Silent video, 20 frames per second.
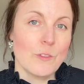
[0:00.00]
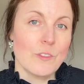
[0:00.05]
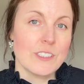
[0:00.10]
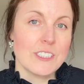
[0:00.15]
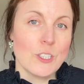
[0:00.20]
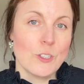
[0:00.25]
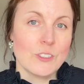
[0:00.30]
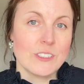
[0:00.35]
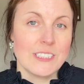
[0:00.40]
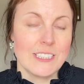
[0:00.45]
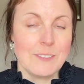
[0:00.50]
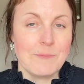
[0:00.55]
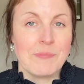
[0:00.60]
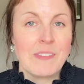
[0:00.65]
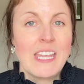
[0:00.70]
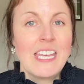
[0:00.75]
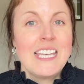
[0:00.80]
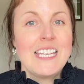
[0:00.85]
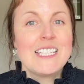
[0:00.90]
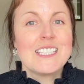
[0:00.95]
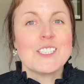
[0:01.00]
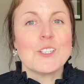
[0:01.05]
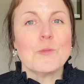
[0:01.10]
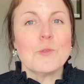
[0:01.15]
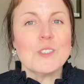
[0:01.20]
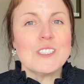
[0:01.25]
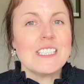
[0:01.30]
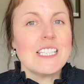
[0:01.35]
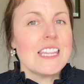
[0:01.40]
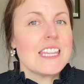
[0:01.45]
a doctor. So
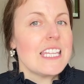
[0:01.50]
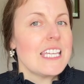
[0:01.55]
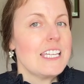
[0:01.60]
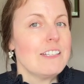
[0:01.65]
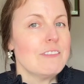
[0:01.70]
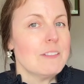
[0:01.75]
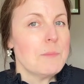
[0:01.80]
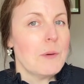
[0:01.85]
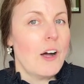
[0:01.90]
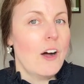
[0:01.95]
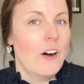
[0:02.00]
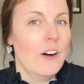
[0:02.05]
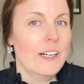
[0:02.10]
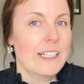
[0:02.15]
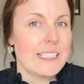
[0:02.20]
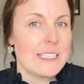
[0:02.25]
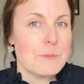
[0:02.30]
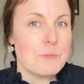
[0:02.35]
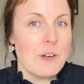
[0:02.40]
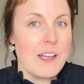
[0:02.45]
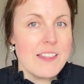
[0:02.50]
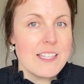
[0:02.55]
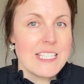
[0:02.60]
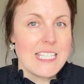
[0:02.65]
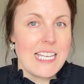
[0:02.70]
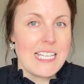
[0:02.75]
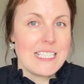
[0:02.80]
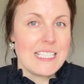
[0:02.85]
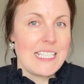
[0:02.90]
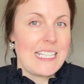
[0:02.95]
what's the theory behind breath
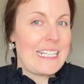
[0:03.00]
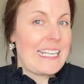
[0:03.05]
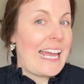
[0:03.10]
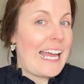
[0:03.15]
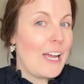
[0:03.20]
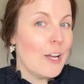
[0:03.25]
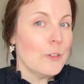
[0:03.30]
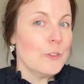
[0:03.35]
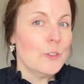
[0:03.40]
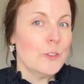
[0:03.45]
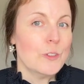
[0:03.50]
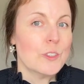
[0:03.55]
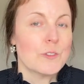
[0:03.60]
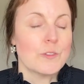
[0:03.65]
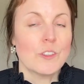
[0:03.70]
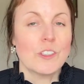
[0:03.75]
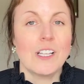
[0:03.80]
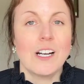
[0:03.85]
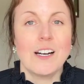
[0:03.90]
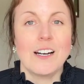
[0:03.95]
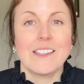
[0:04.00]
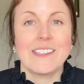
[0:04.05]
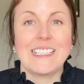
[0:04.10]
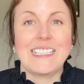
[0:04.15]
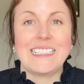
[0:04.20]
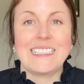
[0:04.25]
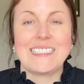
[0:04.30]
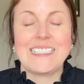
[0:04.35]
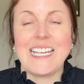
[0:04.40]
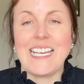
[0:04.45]
testing and how useful are
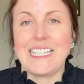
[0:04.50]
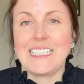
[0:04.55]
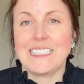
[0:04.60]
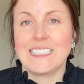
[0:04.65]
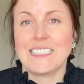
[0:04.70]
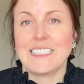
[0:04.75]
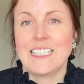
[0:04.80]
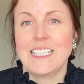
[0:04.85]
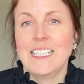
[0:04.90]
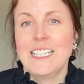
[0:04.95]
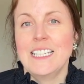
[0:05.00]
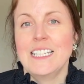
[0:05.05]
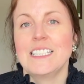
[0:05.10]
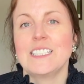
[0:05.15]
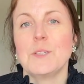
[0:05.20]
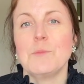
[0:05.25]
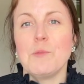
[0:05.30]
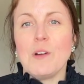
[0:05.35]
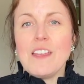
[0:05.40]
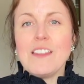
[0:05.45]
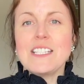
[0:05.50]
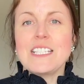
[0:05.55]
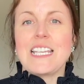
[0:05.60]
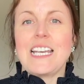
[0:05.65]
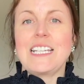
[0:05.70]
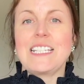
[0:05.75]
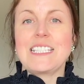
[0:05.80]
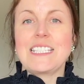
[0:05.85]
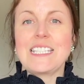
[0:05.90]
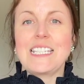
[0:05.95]
these tests? So breath
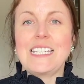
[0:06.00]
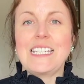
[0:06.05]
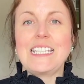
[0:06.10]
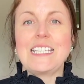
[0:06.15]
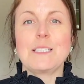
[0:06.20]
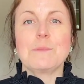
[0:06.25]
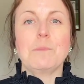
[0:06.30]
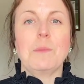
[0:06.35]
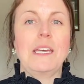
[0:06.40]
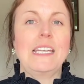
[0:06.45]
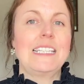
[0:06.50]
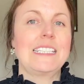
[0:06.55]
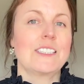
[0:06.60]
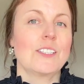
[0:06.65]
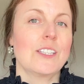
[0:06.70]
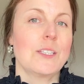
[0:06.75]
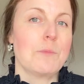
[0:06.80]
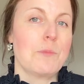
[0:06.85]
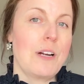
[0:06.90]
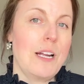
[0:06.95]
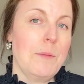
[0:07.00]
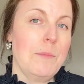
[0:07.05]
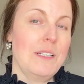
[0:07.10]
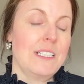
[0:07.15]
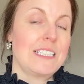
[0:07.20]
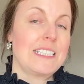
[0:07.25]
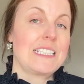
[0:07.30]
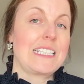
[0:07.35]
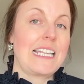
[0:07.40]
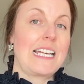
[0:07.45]
testing is based on the
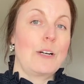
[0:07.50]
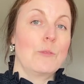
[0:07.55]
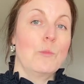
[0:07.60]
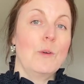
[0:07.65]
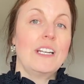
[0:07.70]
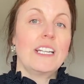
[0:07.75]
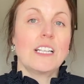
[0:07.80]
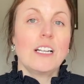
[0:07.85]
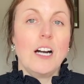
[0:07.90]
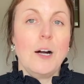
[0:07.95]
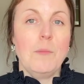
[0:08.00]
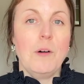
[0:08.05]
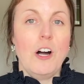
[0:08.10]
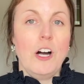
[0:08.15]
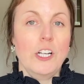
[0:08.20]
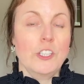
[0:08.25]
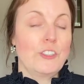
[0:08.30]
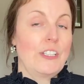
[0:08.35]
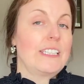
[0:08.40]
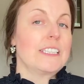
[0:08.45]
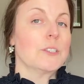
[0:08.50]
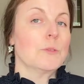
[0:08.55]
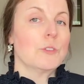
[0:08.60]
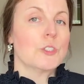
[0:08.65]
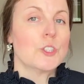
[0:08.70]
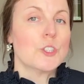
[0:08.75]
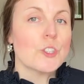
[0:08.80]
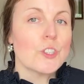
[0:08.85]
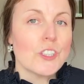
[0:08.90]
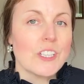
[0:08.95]
premise that when a carbohydrate, so a
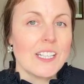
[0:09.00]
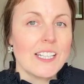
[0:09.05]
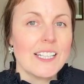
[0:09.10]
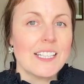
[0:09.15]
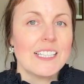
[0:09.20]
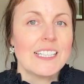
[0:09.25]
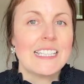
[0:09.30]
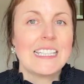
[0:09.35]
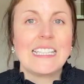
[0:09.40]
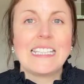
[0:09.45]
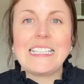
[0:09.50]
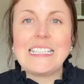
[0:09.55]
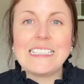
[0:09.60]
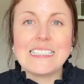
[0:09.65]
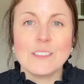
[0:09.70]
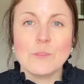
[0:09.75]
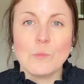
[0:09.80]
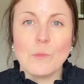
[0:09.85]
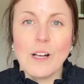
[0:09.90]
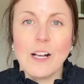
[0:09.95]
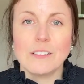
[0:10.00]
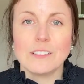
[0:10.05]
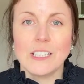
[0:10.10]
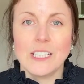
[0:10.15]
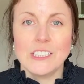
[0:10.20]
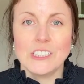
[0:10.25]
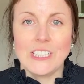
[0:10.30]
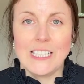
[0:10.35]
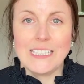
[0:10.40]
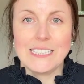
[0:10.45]
sugar, isn't well
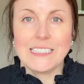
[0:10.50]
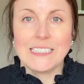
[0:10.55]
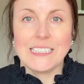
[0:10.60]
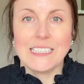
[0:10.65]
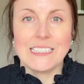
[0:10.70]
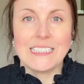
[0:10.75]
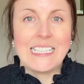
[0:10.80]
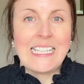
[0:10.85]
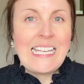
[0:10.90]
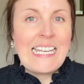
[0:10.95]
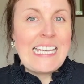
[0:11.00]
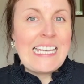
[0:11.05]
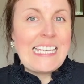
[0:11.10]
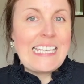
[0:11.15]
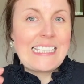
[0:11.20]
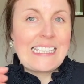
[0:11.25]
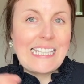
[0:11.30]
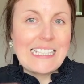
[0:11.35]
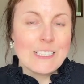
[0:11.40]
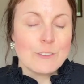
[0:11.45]
digested, it gets